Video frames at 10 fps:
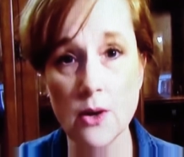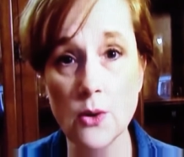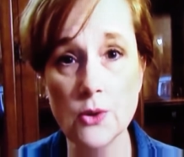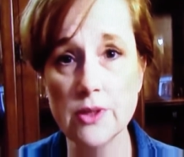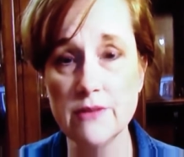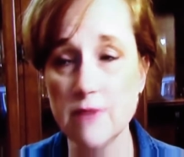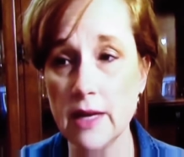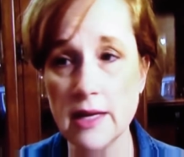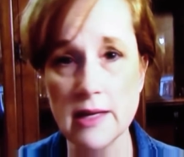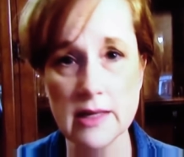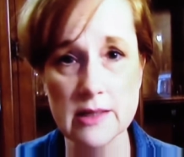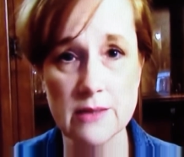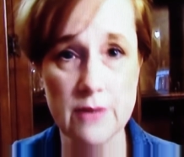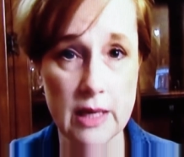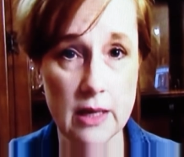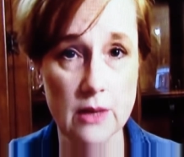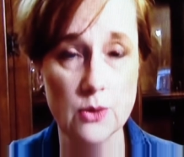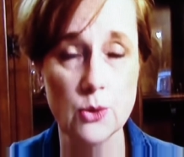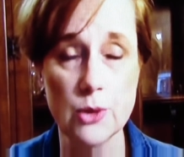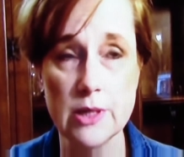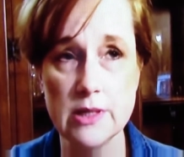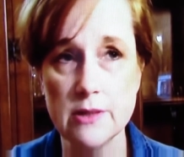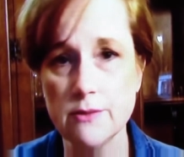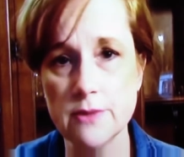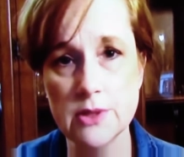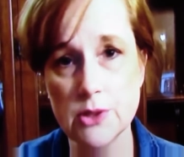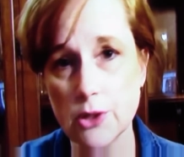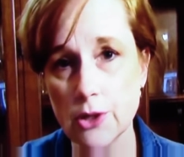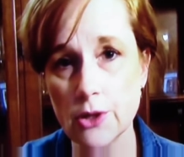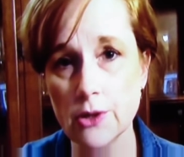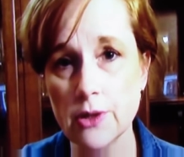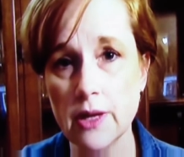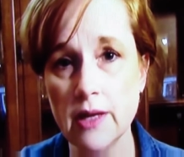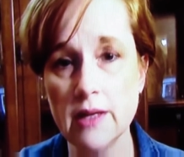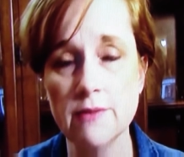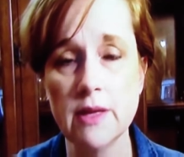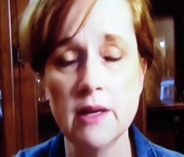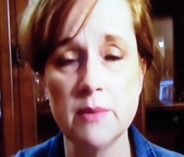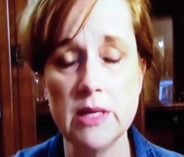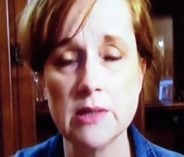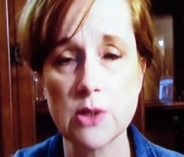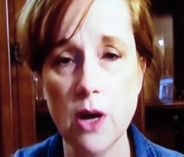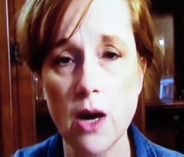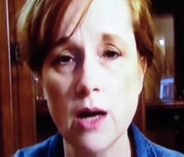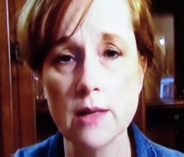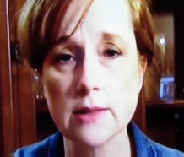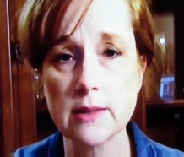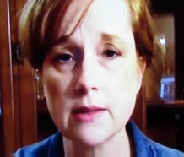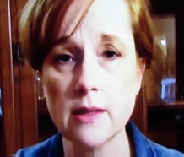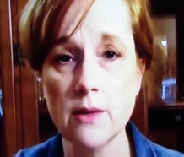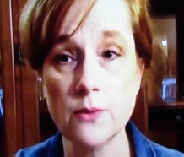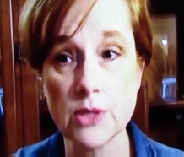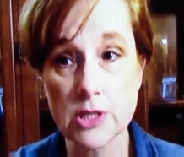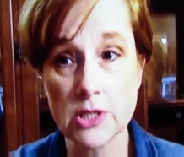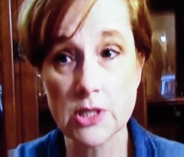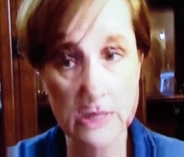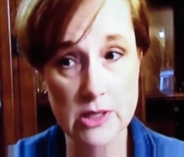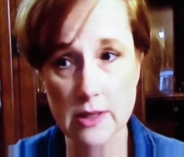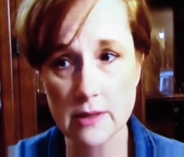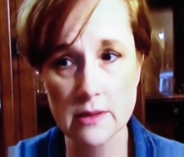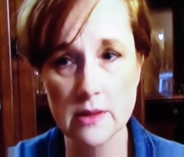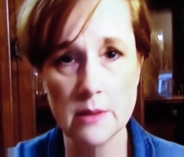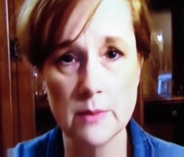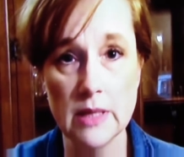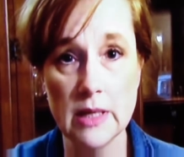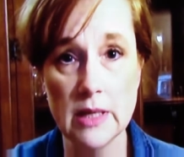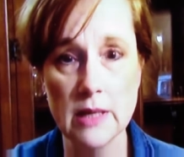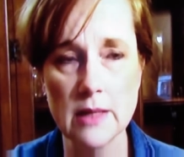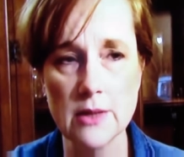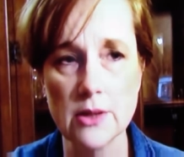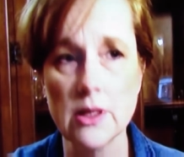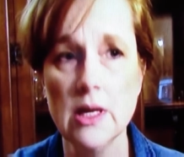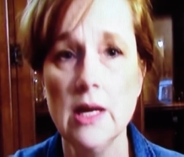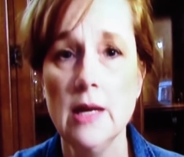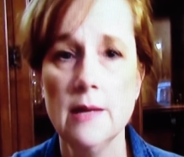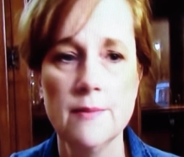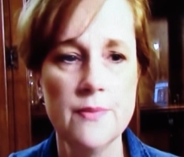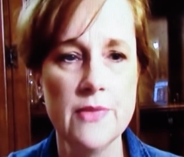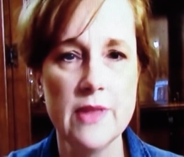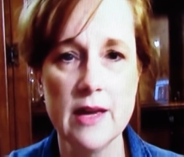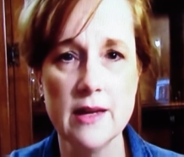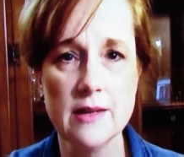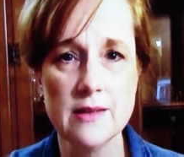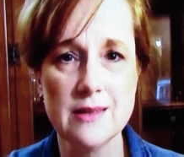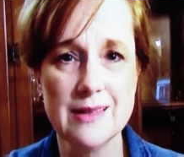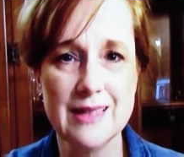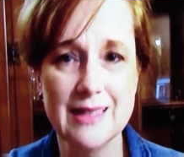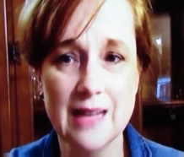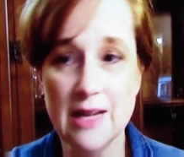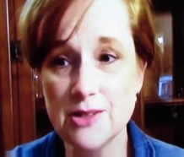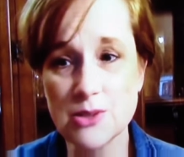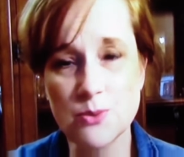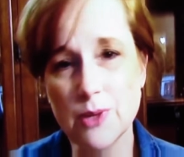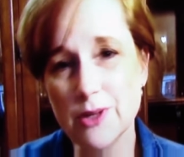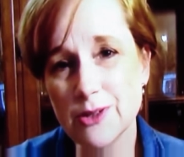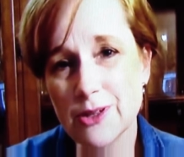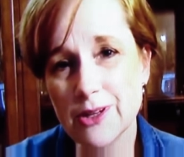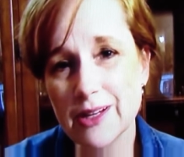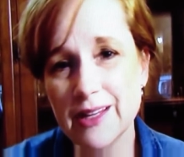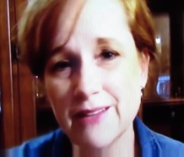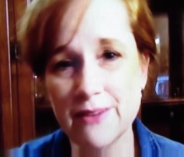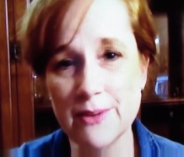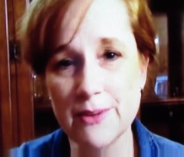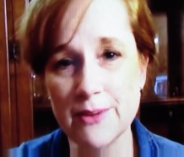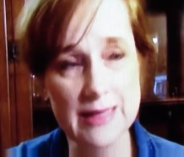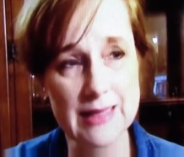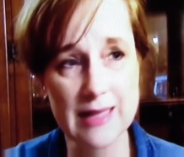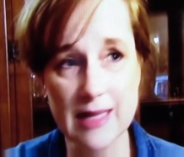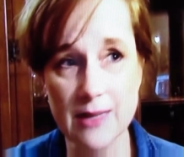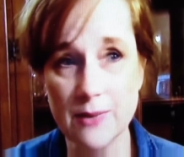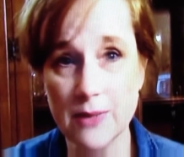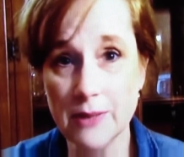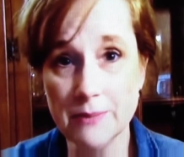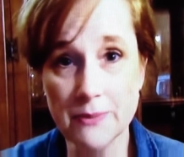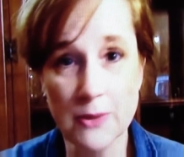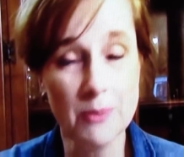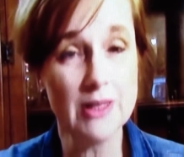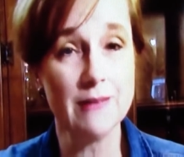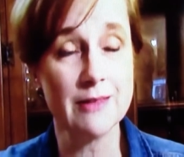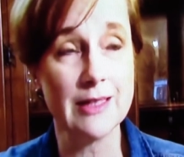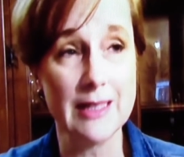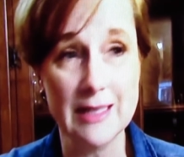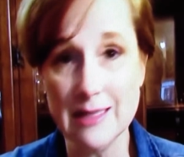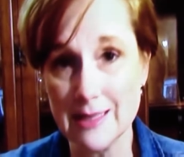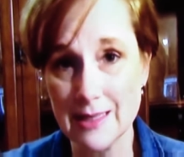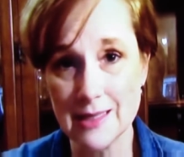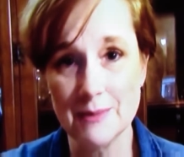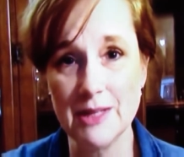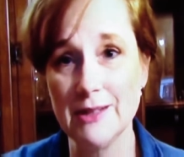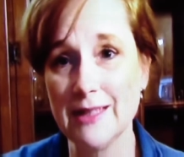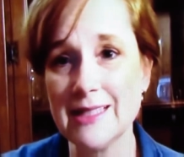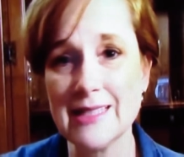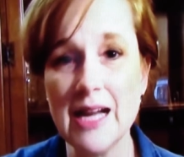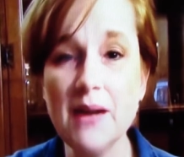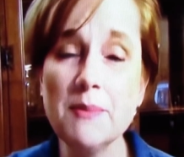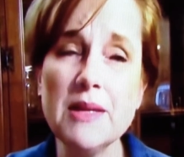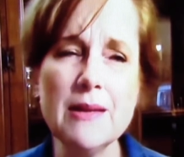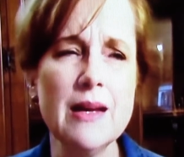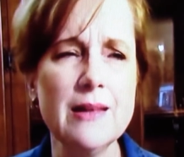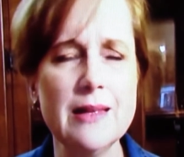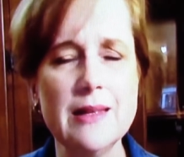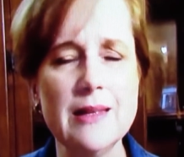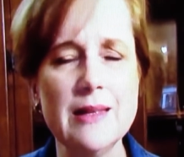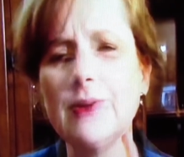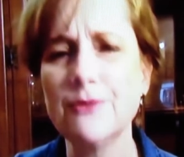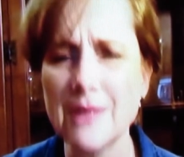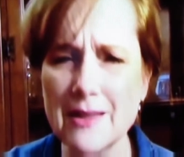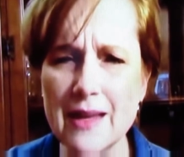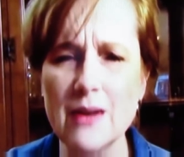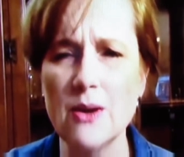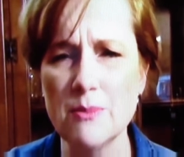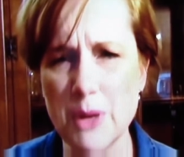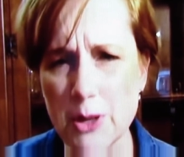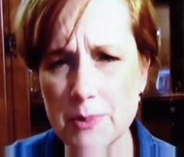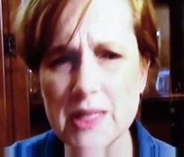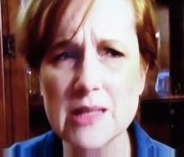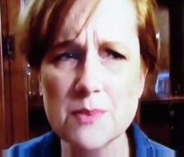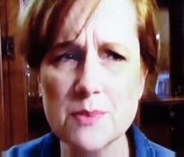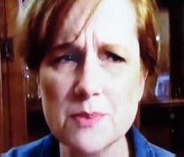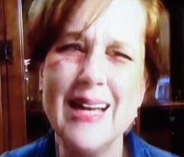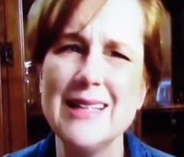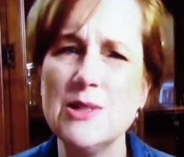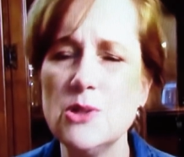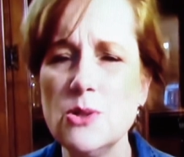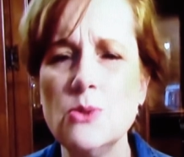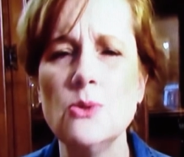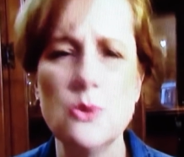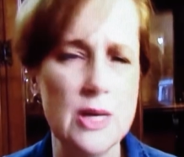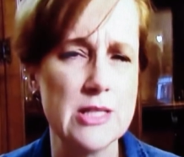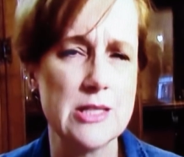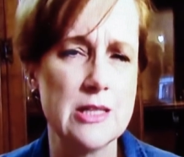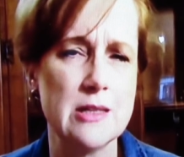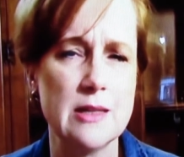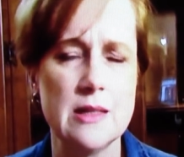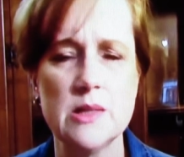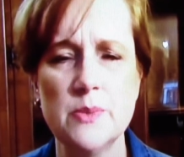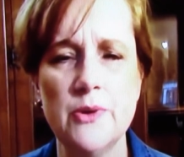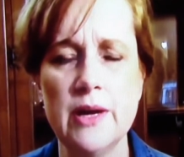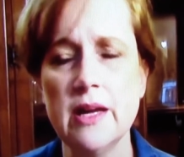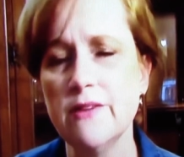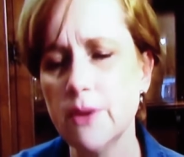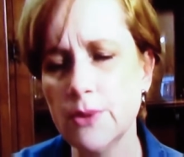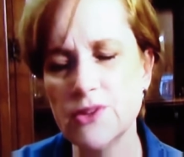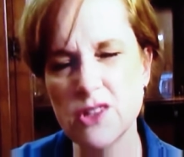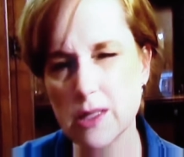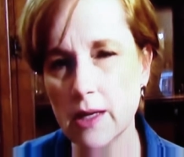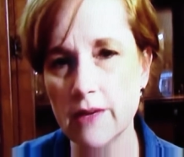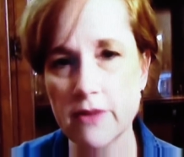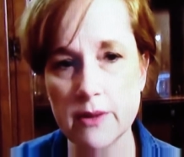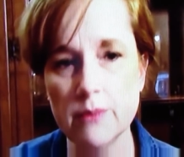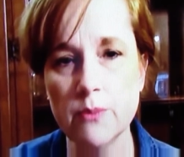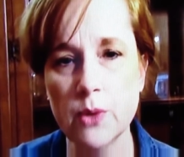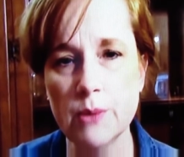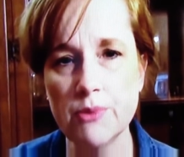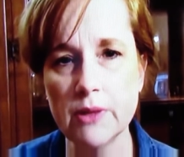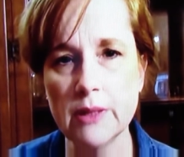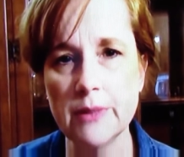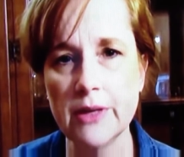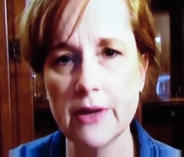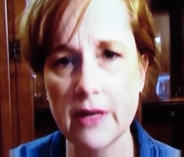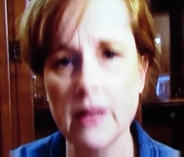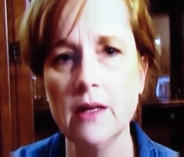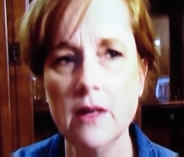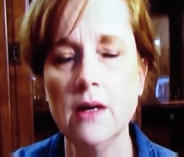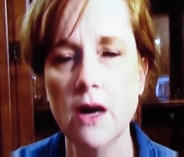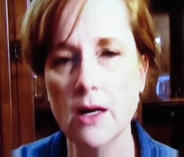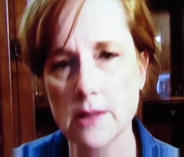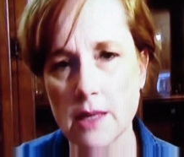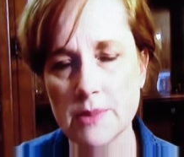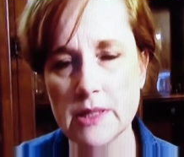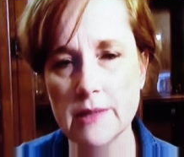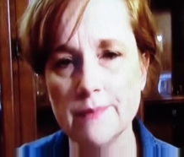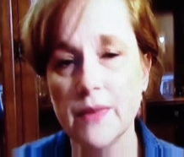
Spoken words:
get a hold of any next of kin, Lori didn't return any of the ME's calls, which she mentioned to me later, that I just wonder if it was like, well, nobody really cares about this guy. I mean, not that they would have done that on purpose, but I do question at this point if it was just kind of a more preliminary autopsy.